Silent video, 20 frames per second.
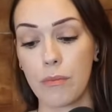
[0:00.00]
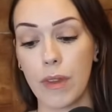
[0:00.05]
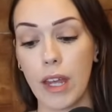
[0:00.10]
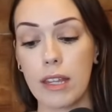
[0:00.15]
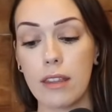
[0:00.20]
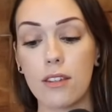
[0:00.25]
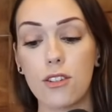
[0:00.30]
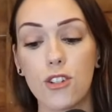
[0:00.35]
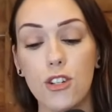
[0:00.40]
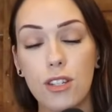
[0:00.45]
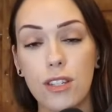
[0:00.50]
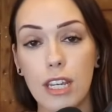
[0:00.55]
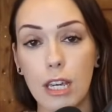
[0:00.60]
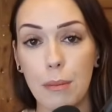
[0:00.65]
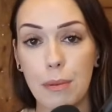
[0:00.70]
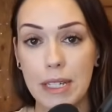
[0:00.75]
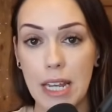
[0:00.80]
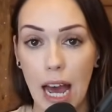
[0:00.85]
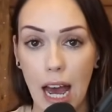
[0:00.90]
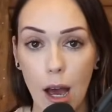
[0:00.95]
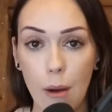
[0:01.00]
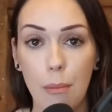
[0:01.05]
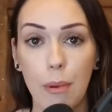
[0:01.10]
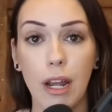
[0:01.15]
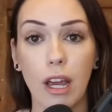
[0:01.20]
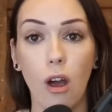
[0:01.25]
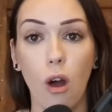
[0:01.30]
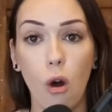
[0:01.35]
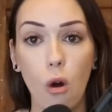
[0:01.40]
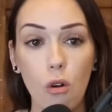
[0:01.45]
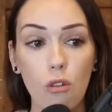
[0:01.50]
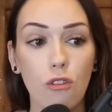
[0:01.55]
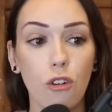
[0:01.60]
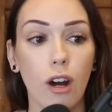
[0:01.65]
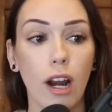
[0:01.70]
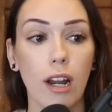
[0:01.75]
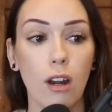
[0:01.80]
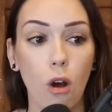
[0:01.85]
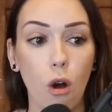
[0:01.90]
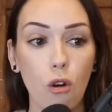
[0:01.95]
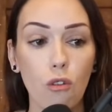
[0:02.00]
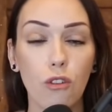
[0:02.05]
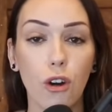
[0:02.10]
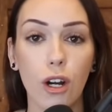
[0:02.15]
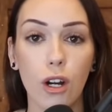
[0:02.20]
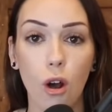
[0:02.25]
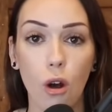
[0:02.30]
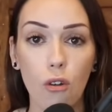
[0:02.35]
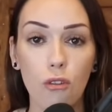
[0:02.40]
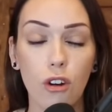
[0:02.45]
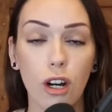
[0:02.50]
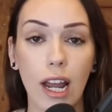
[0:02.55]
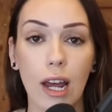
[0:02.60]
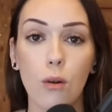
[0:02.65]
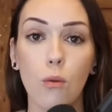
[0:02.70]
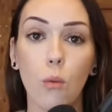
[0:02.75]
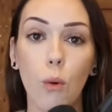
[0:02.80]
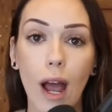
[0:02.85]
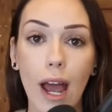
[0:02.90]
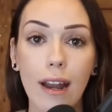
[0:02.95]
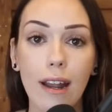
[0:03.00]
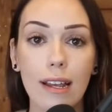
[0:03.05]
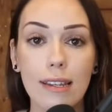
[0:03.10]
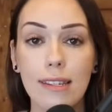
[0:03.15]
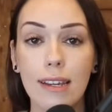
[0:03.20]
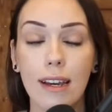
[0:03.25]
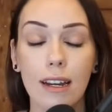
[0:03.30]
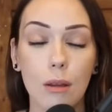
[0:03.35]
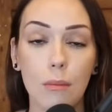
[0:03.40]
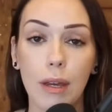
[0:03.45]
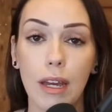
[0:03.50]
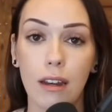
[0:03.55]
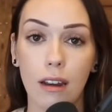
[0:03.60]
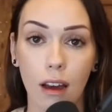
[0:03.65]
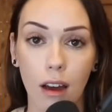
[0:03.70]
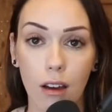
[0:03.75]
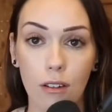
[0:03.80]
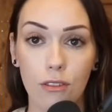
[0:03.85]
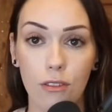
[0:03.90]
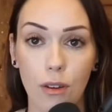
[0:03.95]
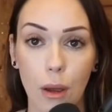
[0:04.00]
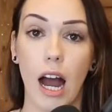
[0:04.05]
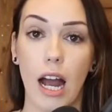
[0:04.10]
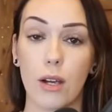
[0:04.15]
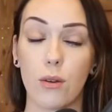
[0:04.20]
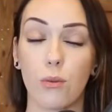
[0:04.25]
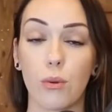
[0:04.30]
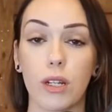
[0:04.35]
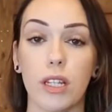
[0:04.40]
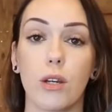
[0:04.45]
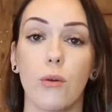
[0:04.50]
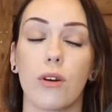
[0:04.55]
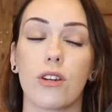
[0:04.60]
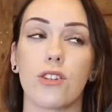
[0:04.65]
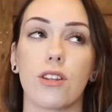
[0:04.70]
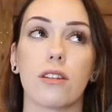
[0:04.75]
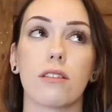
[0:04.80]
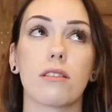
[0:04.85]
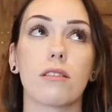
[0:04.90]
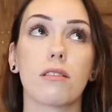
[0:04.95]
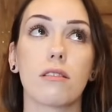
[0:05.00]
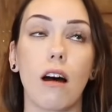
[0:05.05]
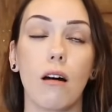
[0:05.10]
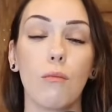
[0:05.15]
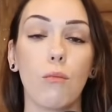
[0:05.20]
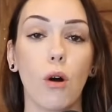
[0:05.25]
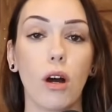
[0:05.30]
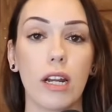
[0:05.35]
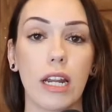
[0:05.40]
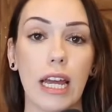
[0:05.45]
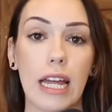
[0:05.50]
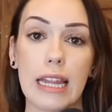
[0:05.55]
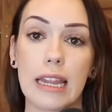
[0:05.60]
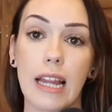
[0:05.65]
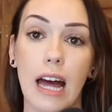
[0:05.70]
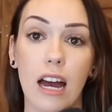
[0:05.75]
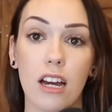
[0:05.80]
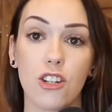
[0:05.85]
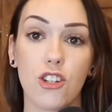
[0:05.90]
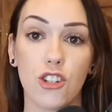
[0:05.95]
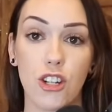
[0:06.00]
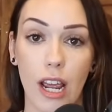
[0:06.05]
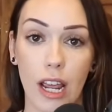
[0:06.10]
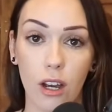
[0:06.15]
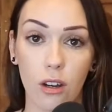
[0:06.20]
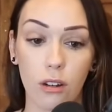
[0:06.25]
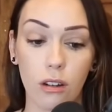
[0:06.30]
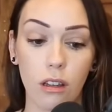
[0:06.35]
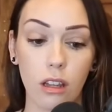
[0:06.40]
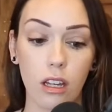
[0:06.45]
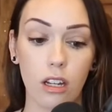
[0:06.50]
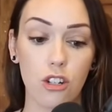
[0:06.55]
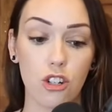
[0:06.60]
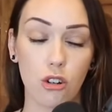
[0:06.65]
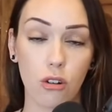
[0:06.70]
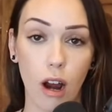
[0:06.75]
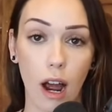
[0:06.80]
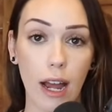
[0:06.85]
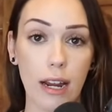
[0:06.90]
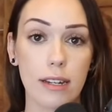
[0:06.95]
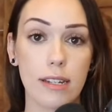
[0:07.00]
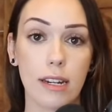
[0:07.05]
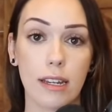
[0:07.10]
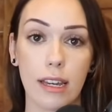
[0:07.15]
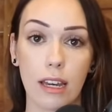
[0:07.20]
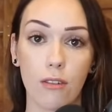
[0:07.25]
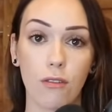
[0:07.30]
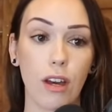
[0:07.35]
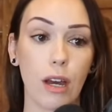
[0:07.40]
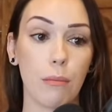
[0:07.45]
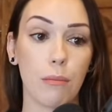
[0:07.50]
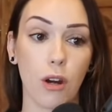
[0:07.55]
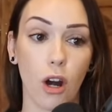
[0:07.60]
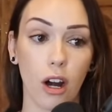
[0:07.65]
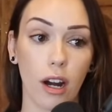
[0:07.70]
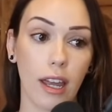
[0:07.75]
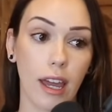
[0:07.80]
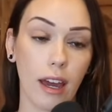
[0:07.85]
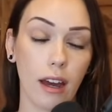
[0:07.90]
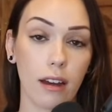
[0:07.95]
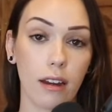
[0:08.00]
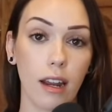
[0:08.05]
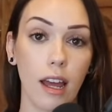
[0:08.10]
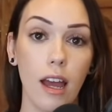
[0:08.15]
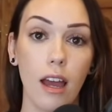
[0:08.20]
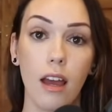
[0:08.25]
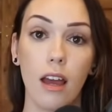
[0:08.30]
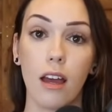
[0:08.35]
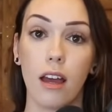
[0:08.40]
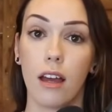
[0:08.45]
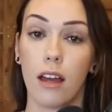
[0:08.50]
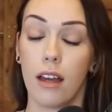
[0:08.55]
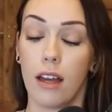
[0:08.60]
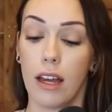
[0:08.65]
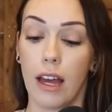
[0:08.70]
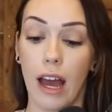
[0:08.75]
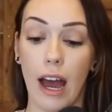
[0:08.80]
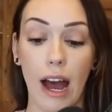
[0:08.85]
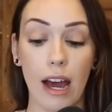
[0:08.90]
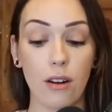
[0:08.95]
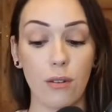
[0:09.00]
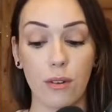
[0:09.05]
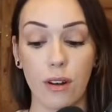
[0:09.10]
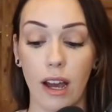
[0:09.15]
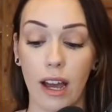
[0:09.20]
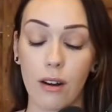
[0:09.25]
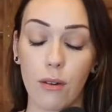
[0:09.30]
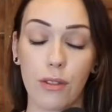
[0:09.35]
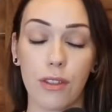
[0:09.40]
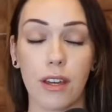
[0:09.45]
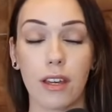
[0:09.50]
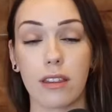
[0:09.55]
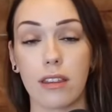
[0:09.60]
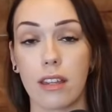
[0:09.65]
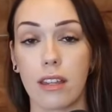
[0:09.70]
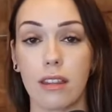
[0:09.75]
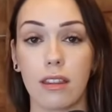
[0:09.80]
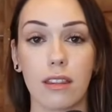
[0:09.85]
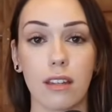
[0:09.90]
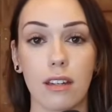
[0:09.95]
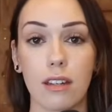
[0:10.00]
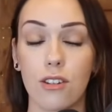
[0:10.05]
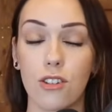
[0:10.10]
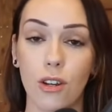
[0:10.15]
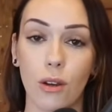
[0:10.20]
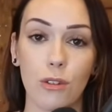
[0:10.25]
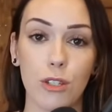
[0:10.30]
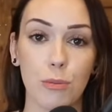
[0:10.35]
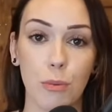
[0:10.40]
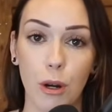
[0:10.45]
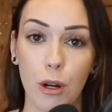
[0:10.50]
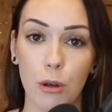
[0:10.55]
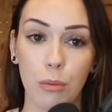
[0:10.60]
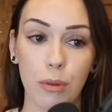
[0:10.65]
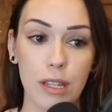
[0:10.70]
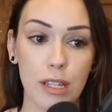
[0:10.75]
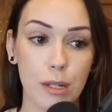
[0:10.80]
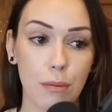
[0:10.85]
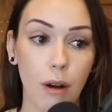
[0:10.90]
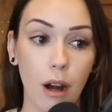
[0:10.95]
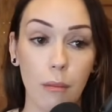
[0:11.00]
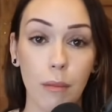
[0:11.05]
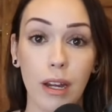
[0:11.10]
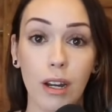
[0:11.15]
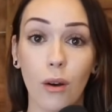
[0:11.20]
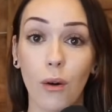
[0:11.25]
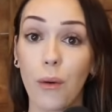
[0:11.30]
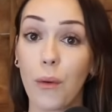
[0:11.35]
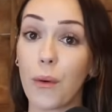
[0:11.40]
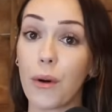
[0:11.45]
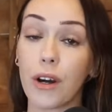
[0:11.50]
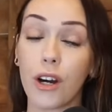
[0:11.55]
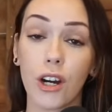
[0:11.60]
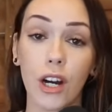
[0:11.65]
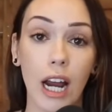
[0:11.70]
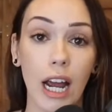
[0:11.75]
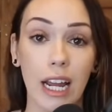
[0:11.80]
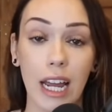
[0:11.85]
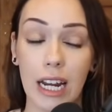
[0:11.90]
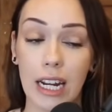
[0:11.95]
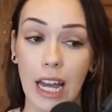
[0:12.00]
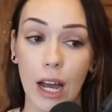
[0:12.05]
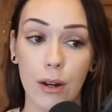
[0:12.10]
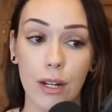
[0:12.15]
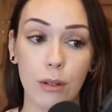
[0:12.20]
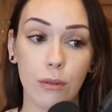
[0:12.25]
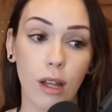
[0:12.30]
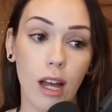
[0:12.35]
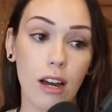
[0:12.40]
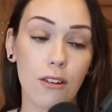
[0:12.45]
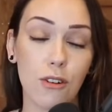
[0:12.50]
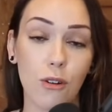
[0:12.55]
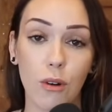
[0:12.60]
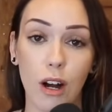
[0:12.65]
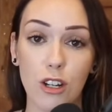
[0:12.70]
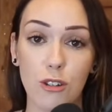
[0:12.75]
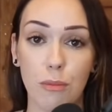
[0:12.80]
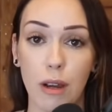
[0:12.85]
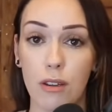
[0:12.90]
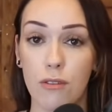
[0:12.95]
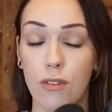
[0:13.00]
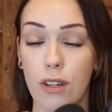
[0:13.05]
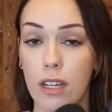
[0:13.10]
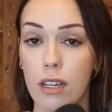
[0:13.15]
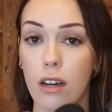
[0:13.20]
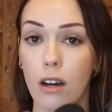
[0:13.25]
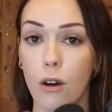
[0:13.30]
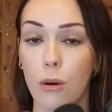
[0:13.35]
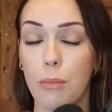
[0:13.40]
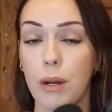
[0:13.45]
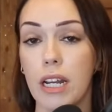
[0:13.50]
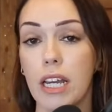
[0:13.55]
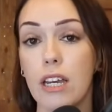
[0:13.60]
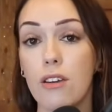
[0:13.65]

And this just keeps happening over and over and over again. When is it going to be enough? I really wish that someone in that jail tried to give him Narcan. I don't think that the Jonesboro Police Department or Craighead County will ever watch my video. But